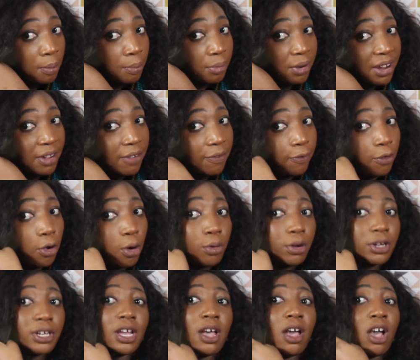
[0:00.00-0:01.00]
bring
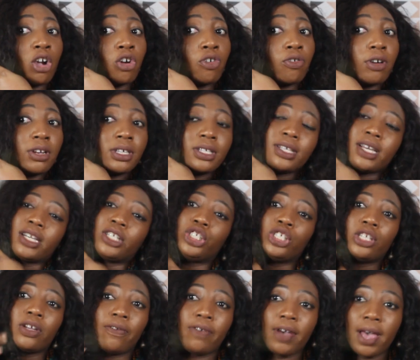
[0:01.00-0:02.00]
forward a cross
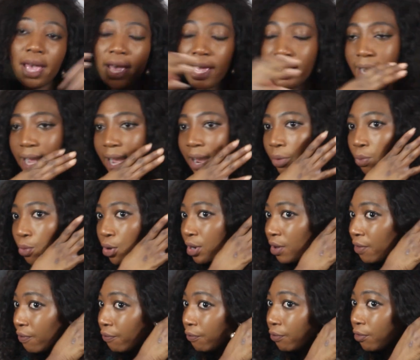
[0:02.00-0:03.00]
section of hair that I
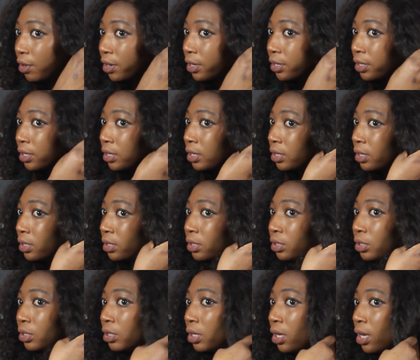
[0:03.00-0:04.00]
want in front
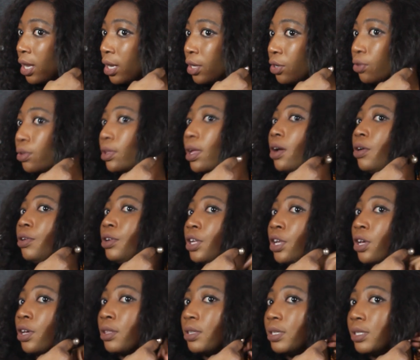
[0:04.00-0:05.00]
and do that on
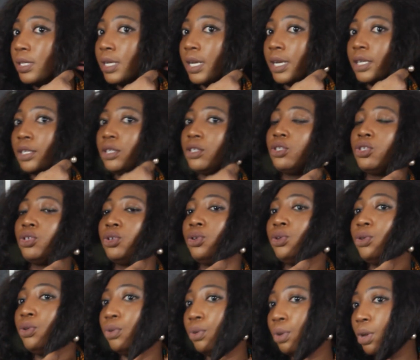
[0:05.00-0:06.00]
the other side
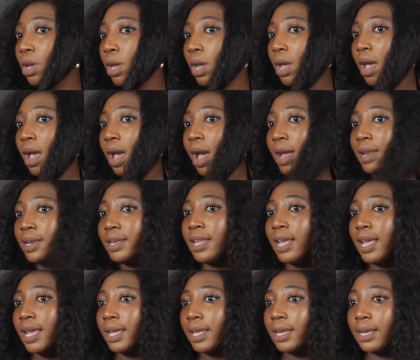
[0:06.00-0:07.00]
too. And
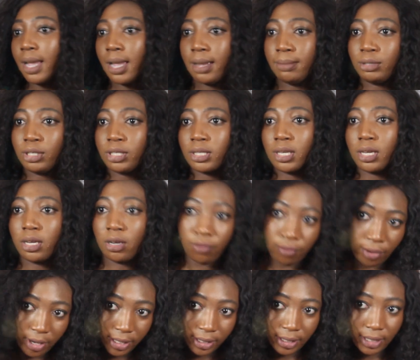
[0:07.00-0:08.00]
then I'm just gonna
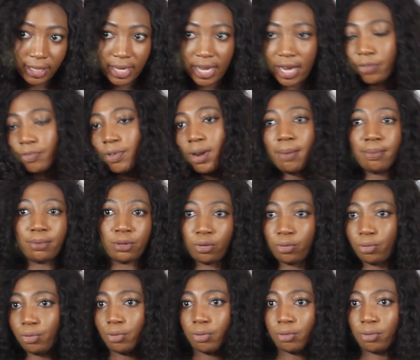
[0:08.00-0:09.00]
raise this head wrap
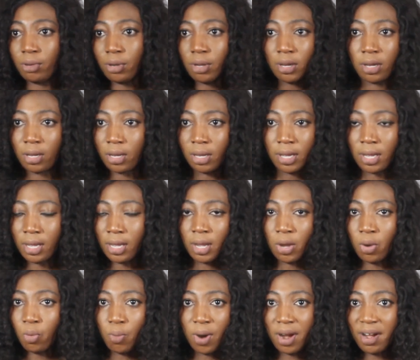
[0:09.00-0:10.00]
through
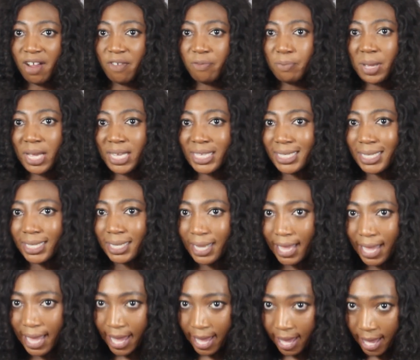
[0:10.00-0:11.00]
where I've parted
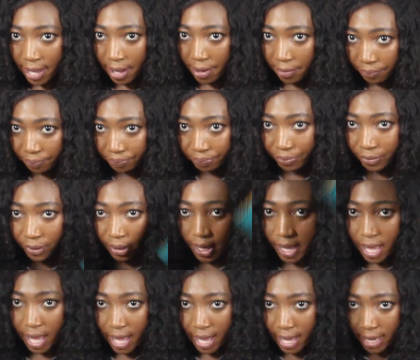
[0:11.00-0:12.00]
the hair
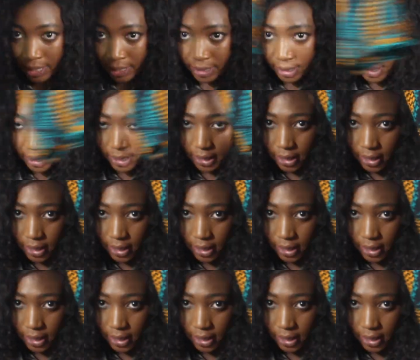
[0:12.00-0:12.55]
and